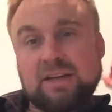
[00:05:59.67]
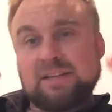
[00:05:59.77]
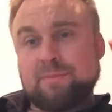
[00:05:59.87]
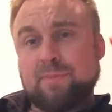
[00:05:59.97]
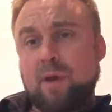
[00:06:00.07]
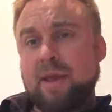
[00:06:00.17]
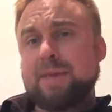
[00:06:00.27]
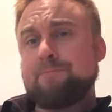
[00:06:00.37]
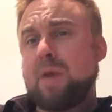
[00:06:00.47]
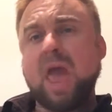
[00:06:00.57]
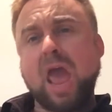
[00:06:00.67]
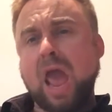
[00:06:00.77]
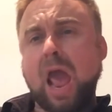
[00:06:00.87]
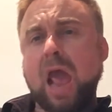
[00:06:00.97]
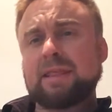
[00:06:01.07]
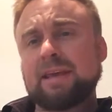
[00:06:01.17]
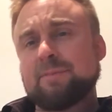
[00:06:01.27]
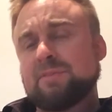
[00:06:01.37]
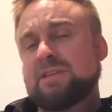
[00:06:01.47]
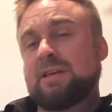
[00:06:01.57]
Like some people are like, yeah, they
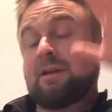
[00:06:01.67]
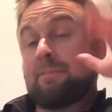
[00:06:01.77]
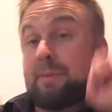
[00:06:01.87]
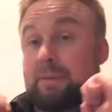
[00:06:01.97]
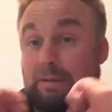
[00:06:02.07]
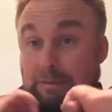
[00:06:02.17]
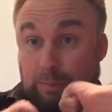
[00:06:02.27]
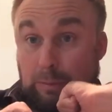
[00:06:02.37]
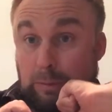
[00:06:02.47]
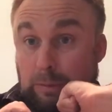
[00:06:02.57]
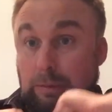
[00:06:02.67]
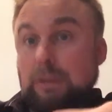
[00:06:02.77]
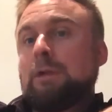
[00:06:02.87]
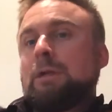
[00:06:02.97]
can be seen. I'm feeling like small.